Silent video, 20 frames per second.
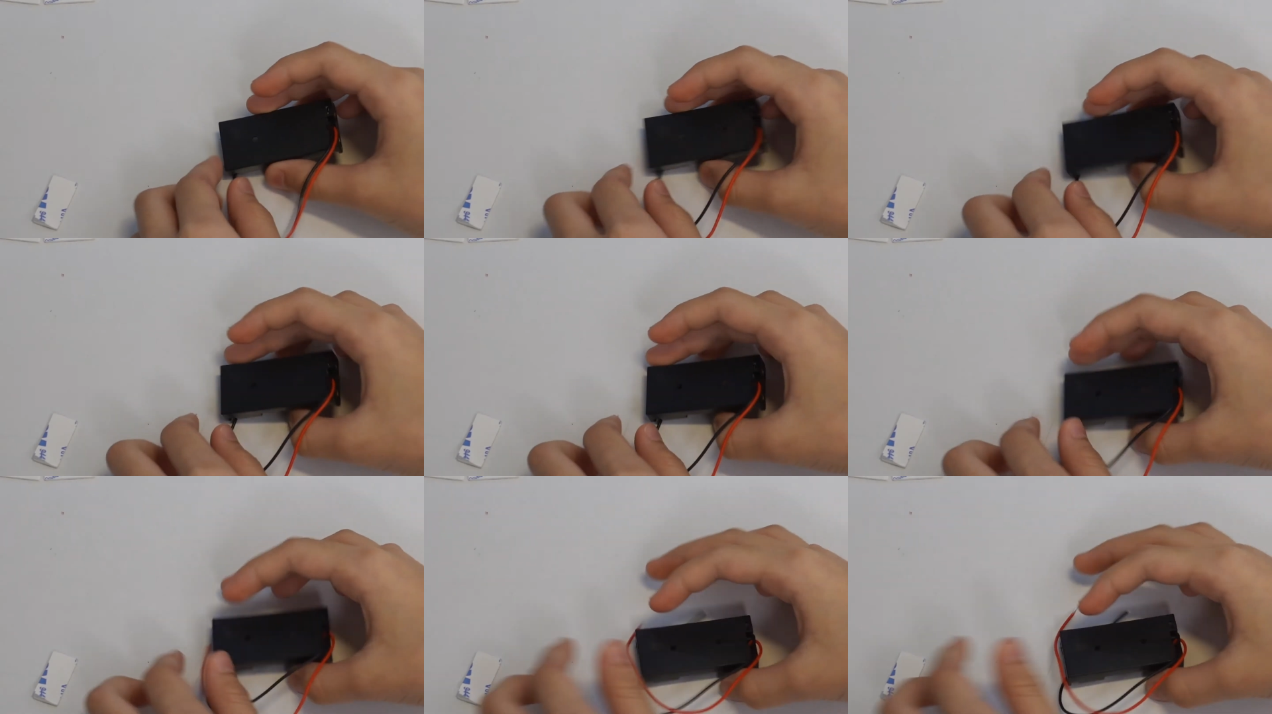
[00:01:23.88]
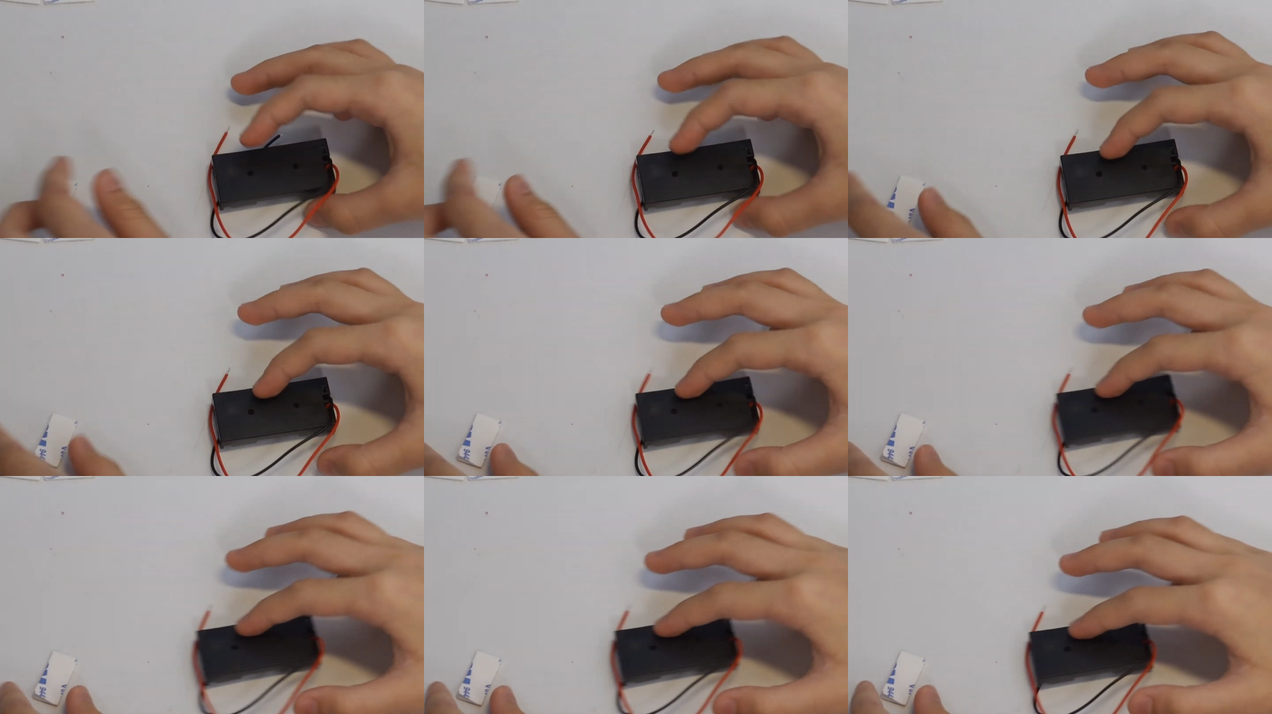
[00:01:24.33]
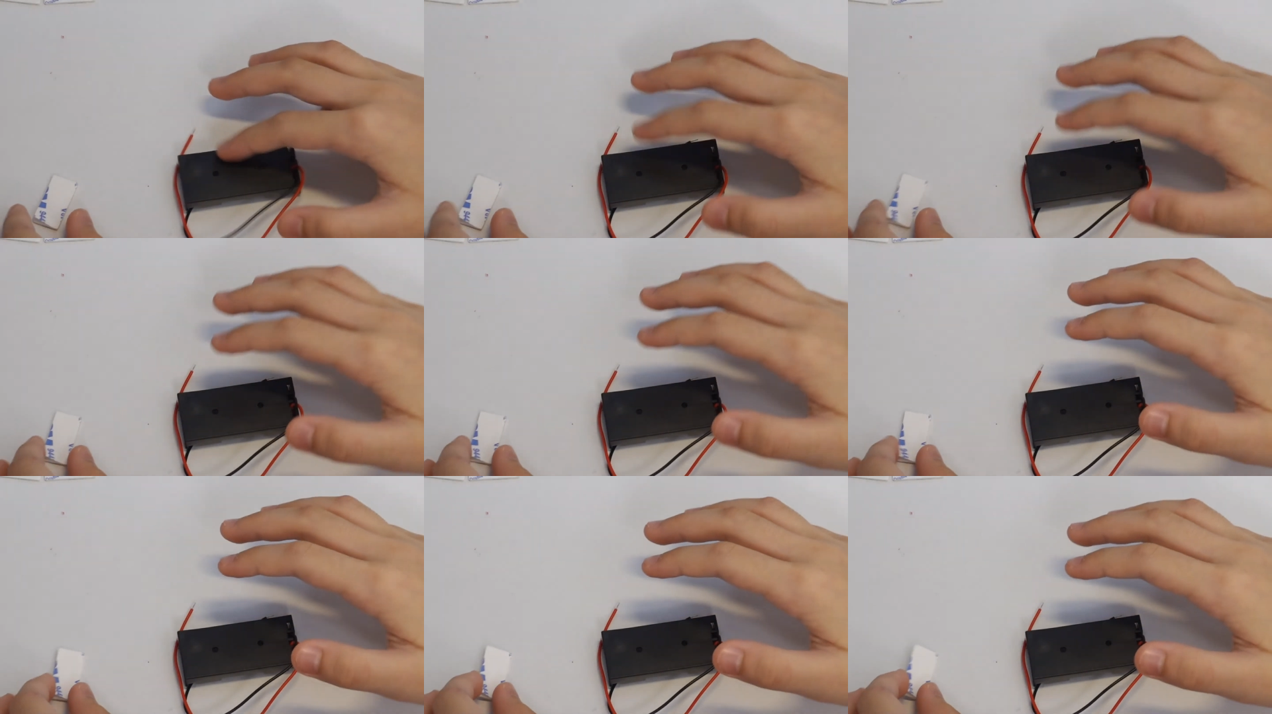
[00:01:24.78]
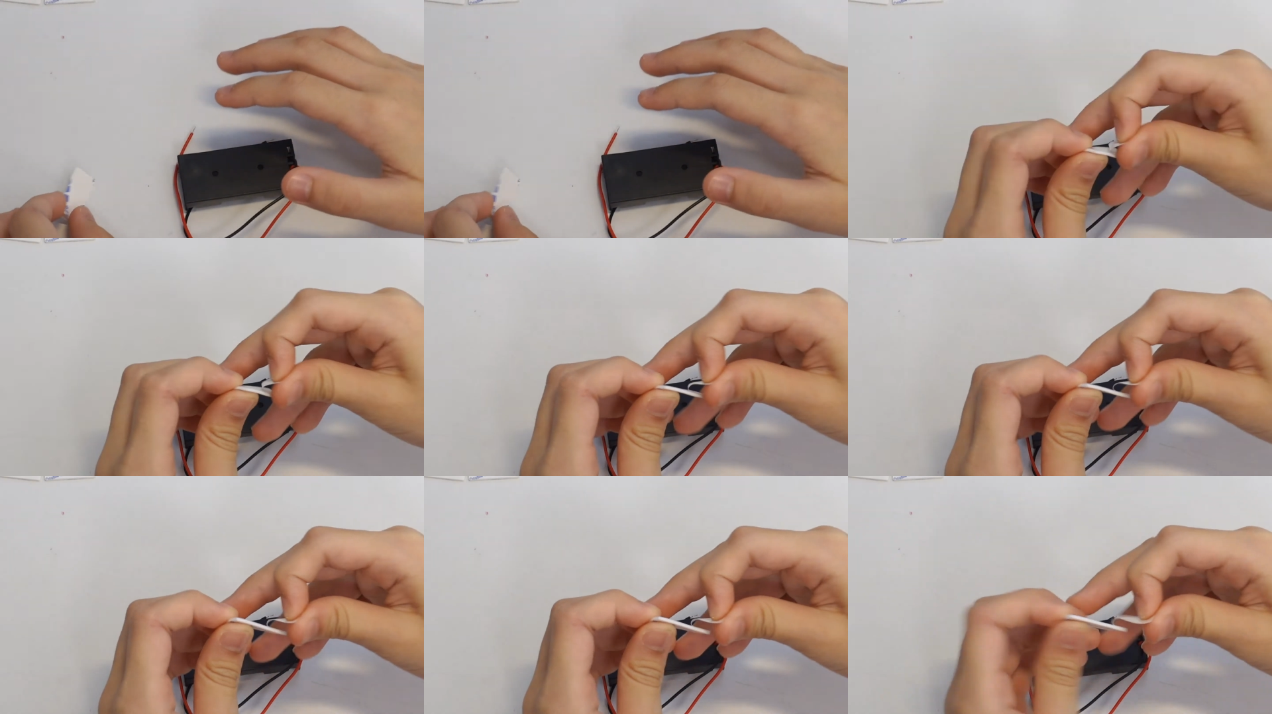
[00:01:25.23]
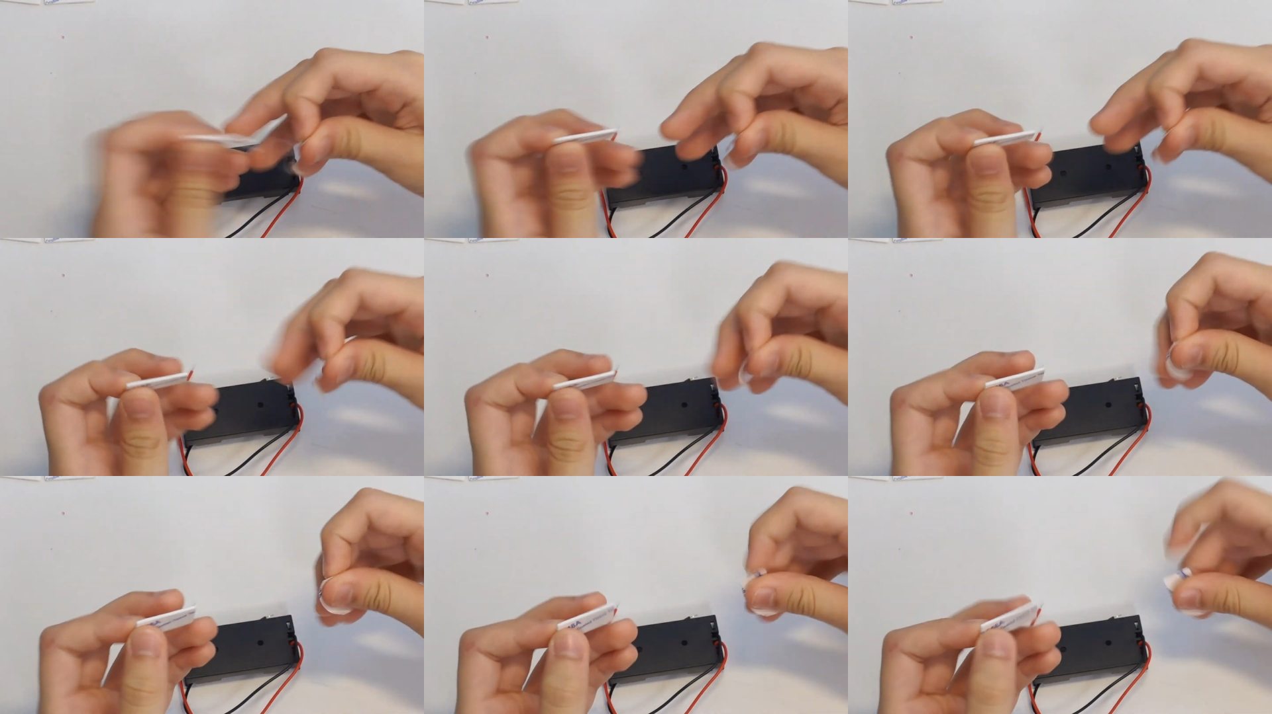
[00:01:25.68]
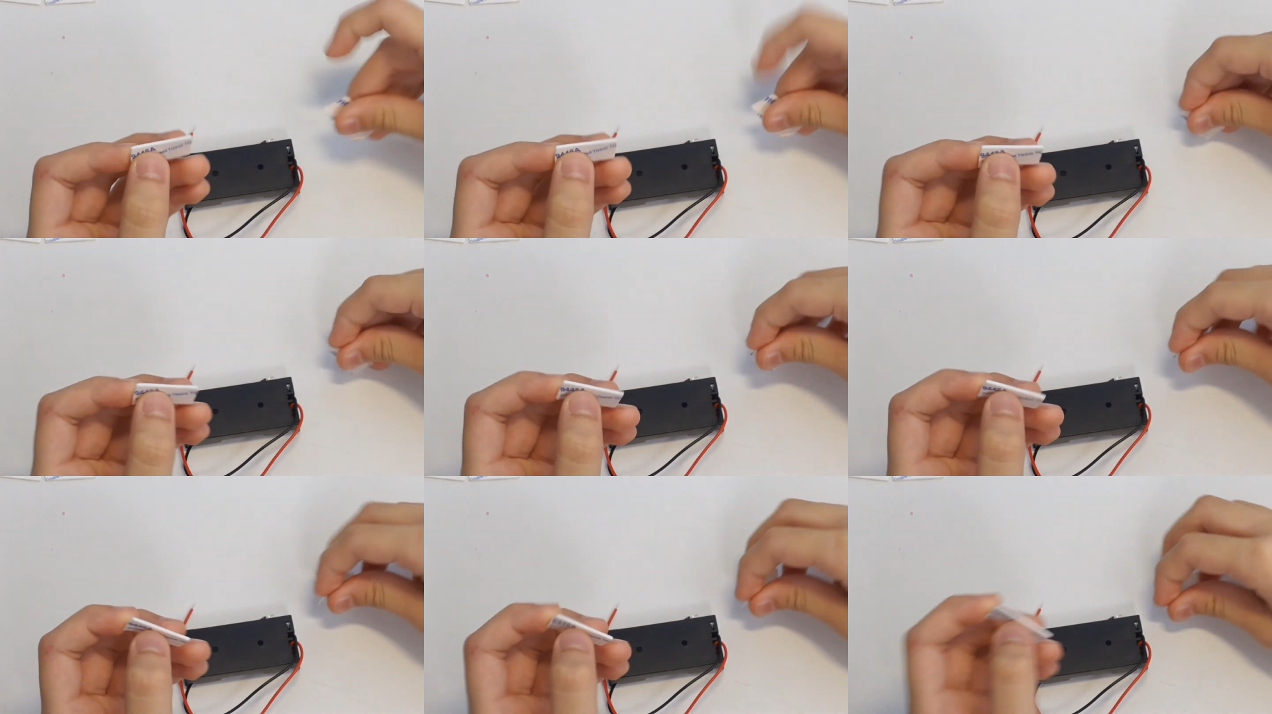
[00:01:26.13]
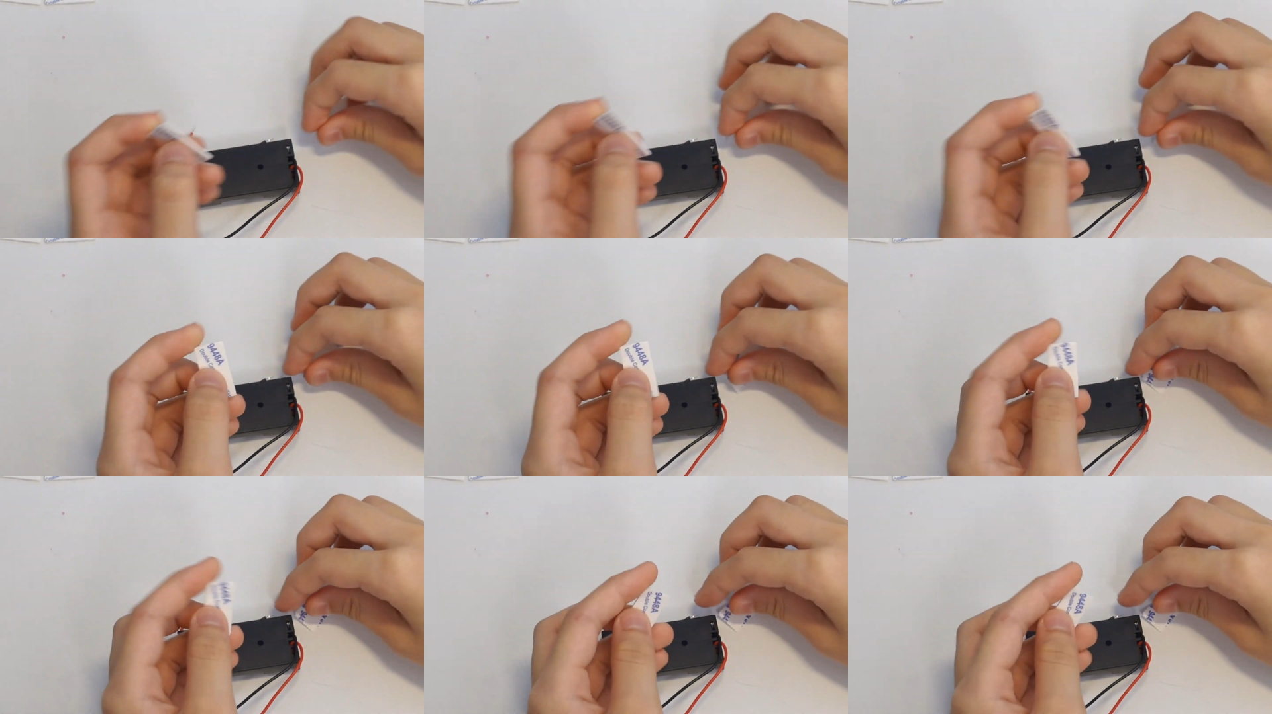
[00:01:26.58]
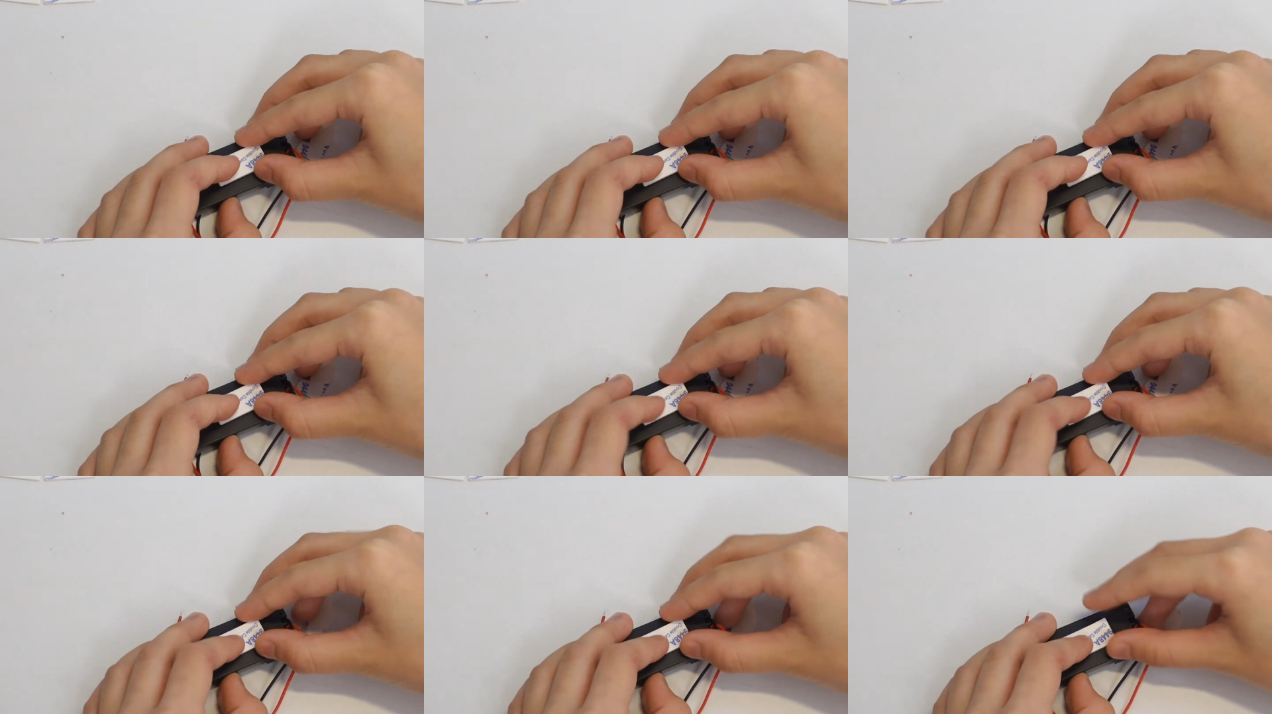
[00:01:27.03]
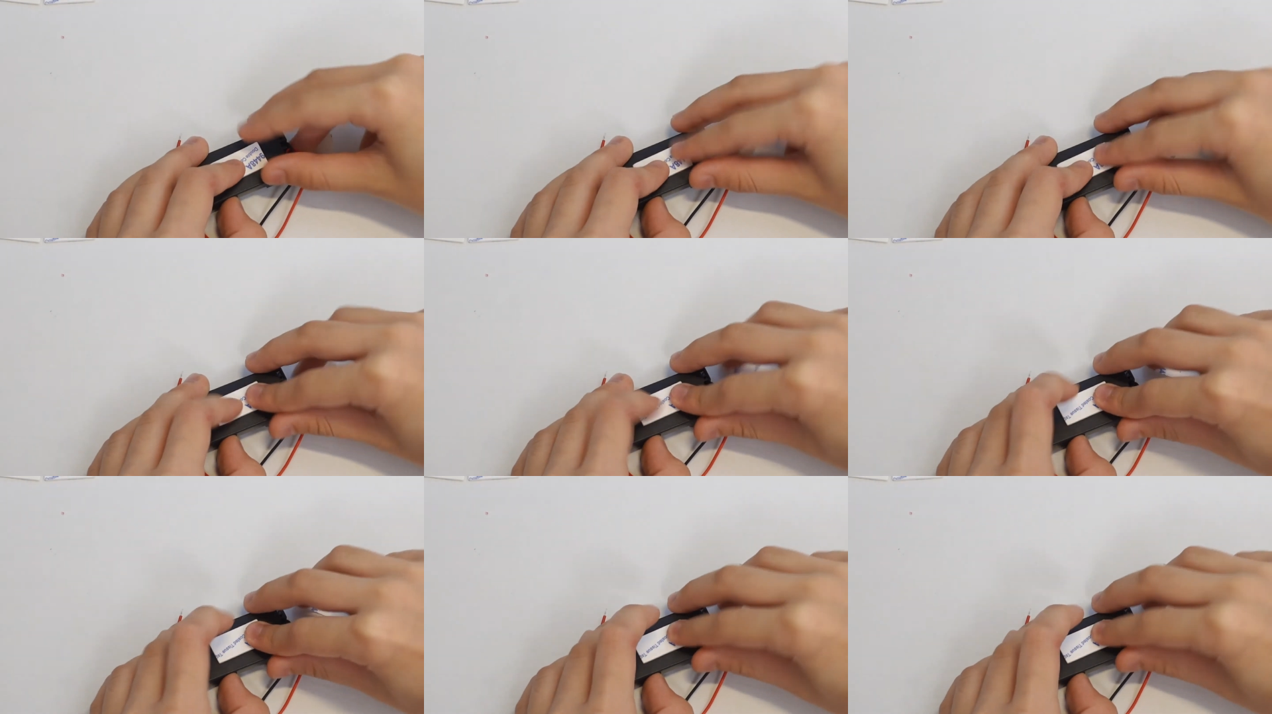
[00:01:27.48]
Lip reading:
[unreadable: no face in view]